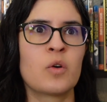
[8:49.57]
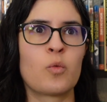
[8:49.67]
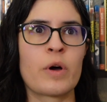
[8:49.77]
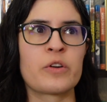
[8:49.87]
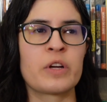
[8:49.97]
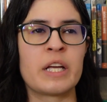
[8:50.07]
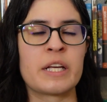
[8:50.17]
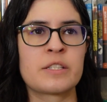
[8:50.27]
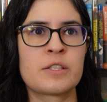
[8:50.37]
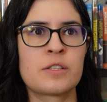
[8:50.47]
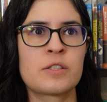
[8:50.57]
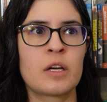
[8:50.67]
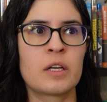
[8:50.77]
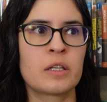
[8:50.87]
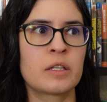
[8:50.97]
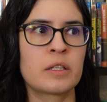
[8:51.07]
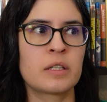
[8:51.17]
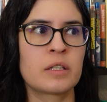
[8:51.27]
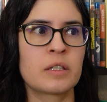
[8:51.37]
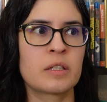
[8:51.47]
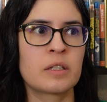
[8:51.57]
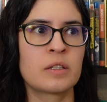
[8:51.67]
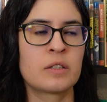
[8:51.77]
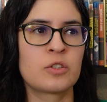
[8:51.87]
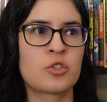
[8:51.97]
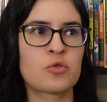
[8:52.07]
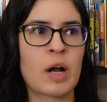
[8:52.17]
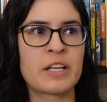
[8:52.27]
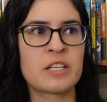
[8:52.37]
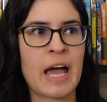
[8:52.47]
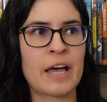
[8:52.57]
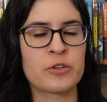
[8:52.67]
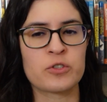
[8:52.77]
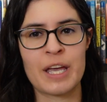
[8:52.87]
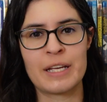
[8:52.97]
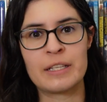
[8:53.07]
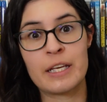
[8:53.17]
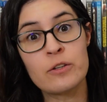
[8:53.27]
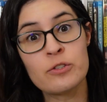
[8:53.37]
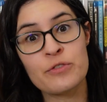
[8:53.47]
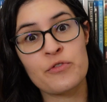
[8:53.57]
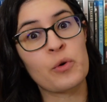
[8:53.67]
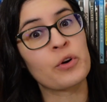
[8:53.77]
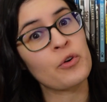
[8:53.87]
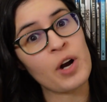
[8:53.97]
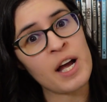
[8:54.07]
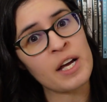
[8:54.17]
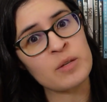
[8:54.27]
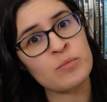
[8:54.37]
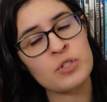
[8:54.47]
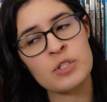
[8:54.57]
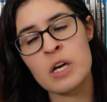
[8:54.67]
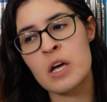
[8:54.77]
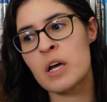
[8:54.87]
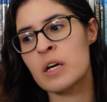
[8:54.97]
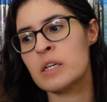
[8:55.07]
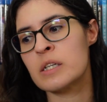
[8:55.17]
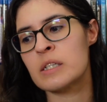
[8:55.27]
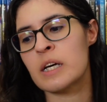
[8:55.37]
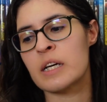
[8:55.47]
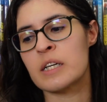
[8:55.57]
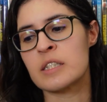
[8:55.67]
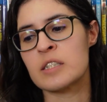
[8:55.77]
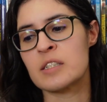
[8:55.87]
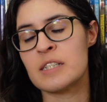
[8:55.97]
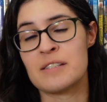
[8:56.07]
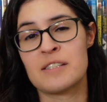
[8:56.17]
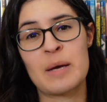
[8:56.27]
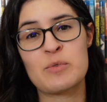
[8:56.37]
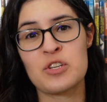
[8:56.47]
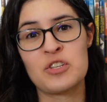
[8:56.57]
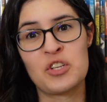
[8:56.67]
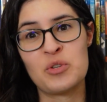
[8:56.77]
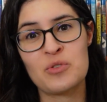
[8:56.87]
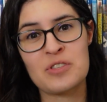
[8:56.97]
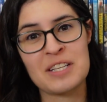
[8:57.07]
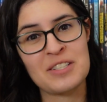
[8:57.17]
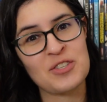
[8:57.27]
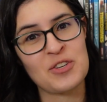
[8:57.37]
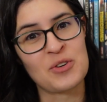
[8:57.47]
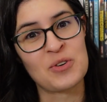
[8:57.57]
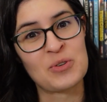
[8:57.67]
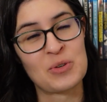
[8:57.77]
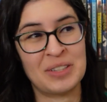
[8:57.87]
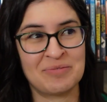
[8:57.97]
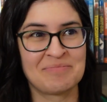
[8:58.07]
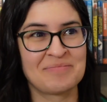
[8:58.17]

Whether it's trying to ascertain guilt for crimes, Inception used it to